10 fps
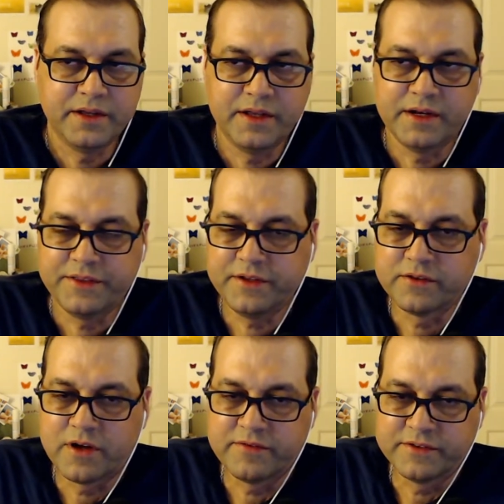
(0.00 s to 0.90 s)
and I think a
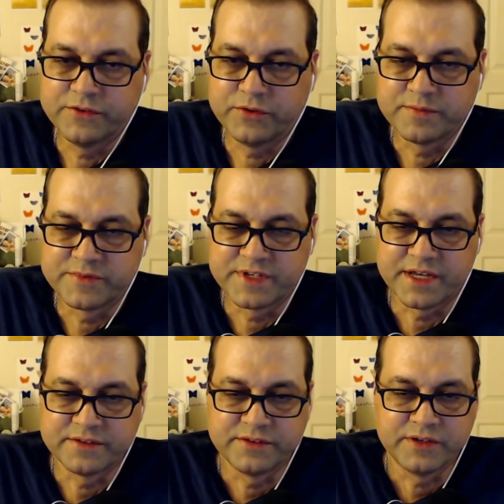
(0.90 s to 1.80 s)
lot of it too comes
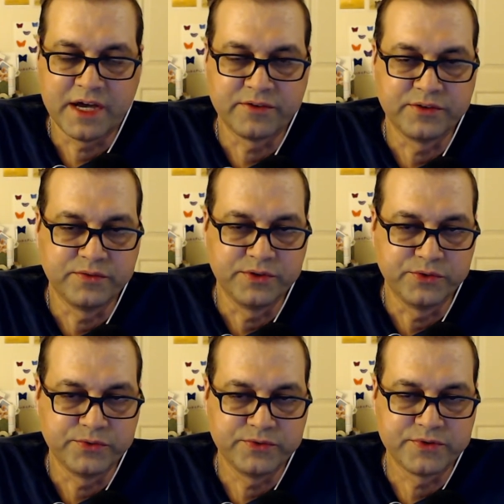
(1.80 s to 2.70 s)
down to how you
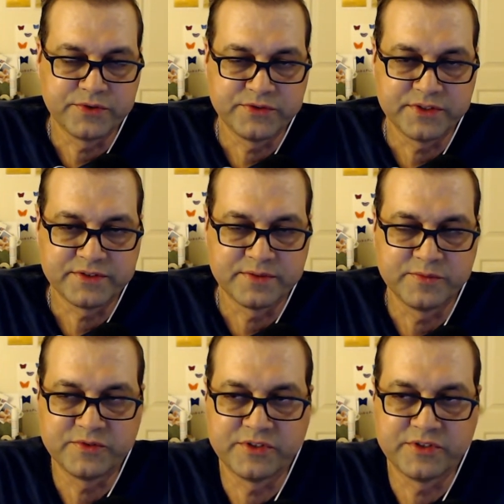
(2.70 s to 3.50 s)
use those systems.